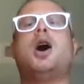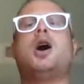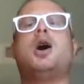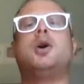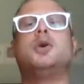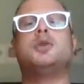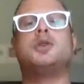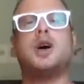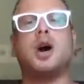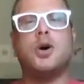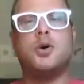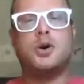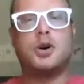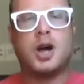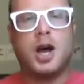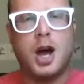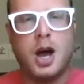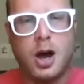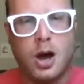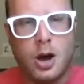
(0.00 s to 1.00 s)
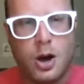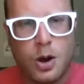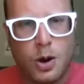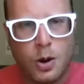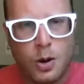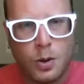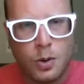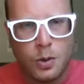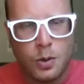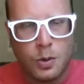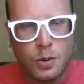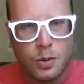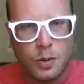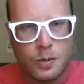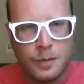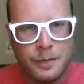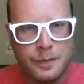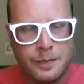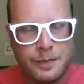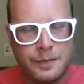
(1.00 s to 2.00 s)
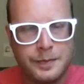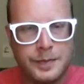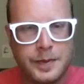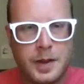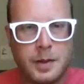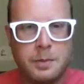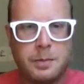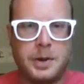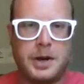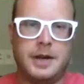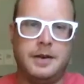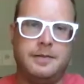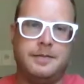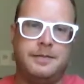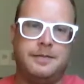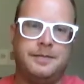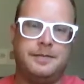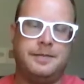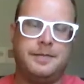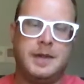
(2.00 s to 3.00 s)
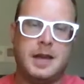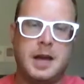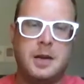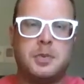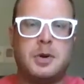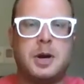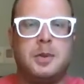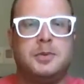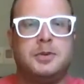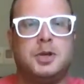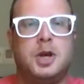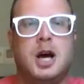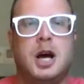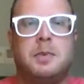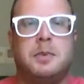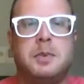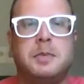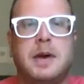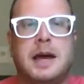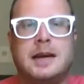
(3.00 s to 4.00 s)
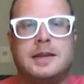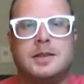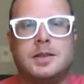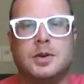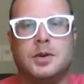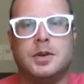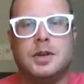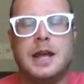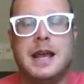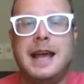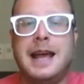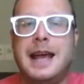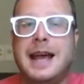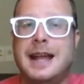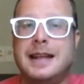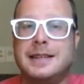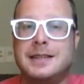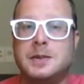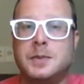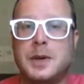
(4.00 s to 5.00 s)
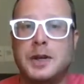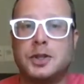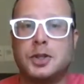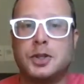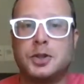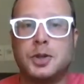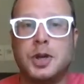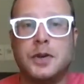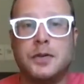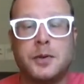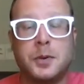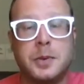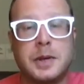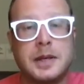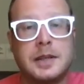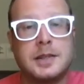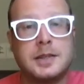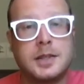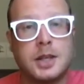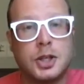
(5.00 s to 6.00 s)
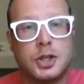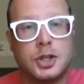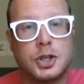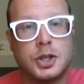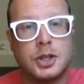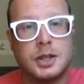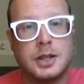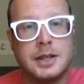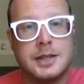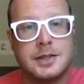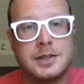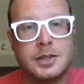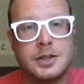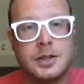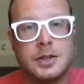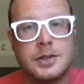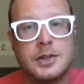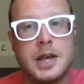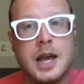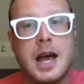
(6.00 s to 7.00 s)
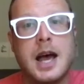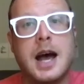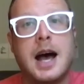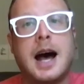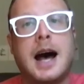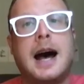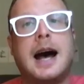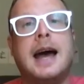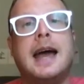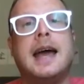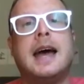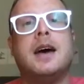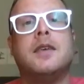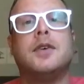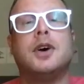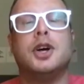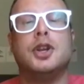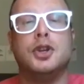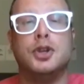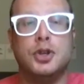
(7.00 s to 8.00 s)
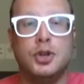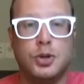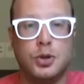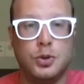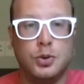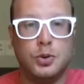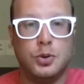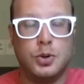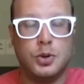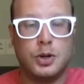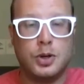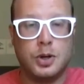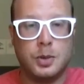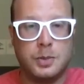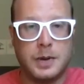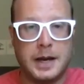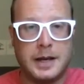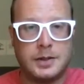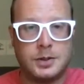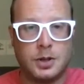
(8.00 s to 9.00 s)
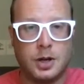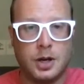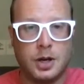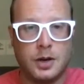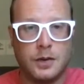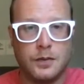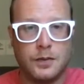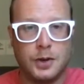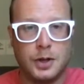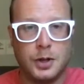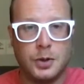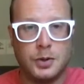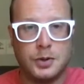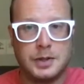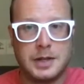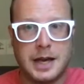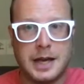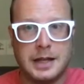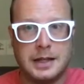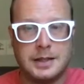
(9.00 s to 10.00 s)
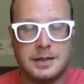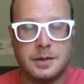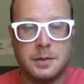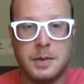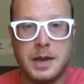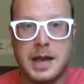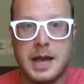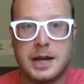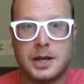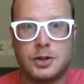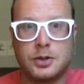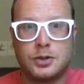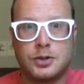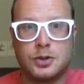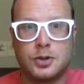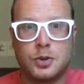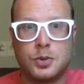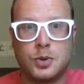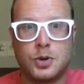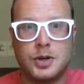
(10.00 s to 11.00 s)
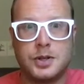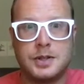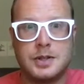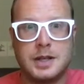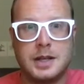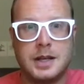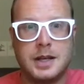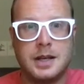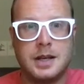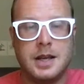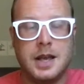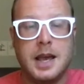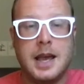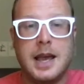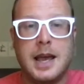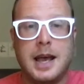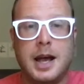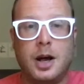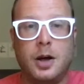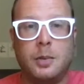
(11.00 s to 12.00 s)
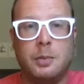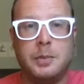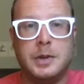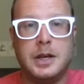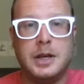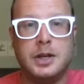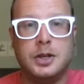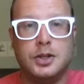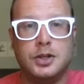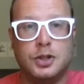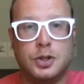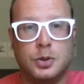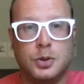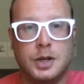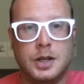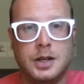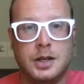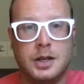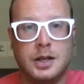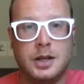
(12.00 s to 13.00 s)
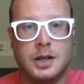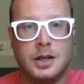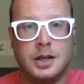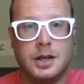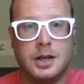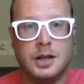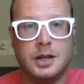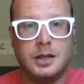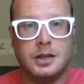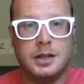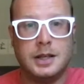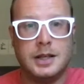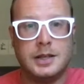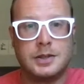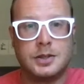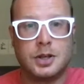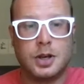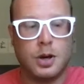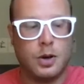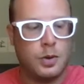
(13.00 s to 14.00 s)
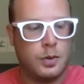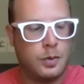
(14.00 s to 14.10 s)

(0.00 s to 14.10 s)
don't go. But I promise you I'll be back soon. And as a special treat for being such good listeners, I have a new goodbye song for you. It's got some extra words in it. Help me do it. Let's go.